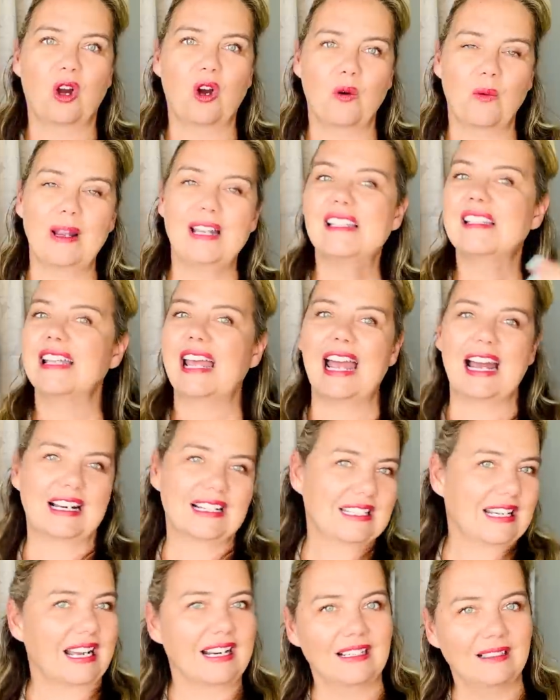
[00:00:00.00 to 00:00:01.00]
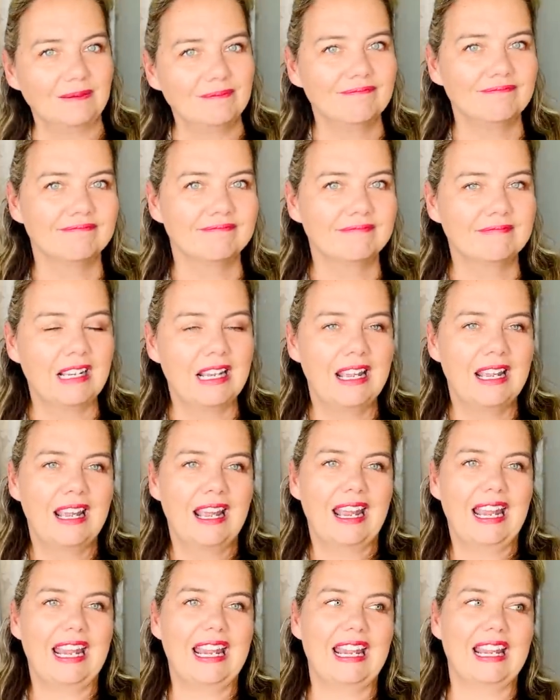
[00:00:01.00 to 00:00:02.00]
always act on them.
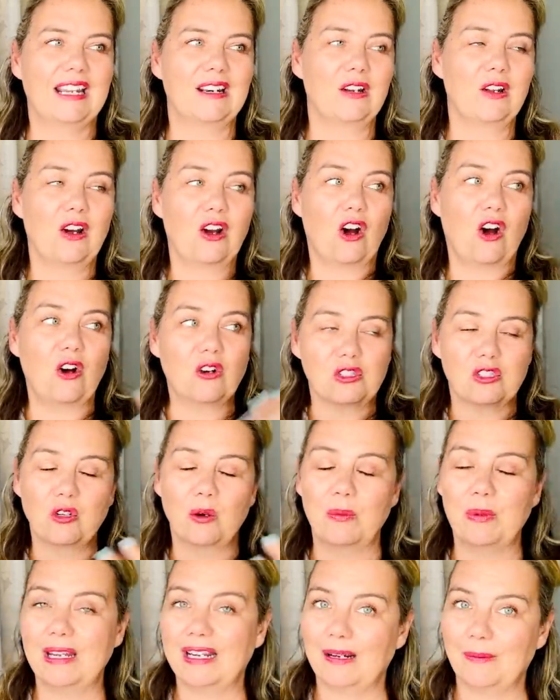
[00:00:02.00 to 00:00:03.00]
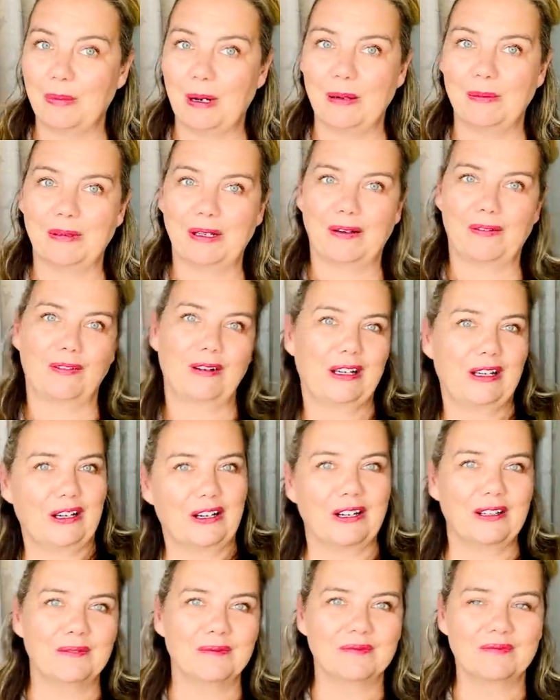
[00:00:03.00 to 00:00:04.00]
And also being a public
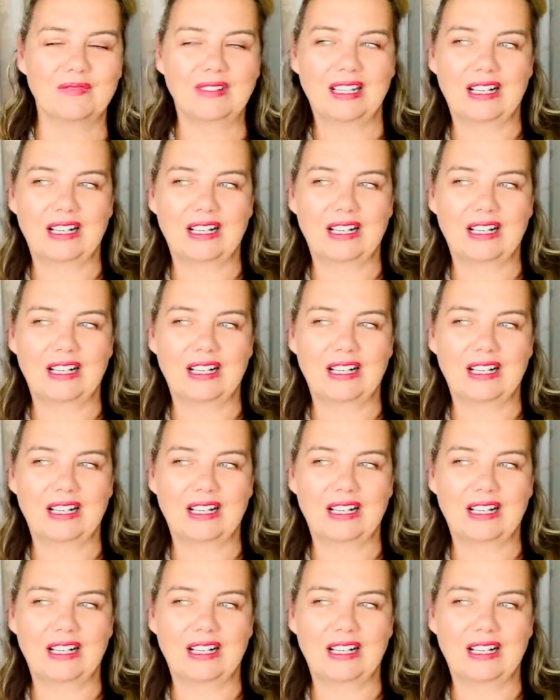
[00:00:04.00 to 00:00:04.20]
figure,